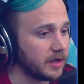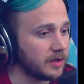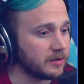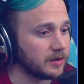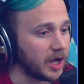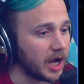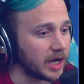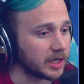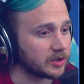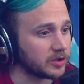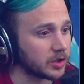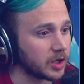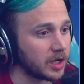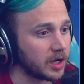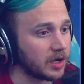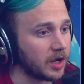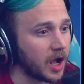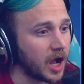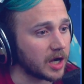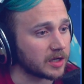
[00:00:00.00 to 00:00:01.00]
Dr.
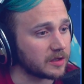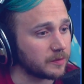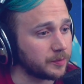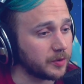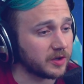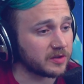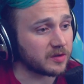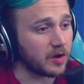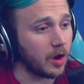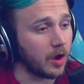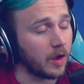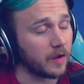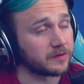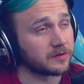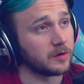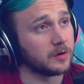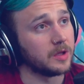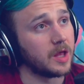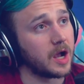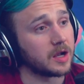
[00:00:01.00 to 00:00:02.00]
Octopus
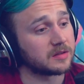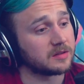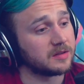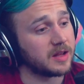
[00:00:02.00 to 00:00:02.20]
also locks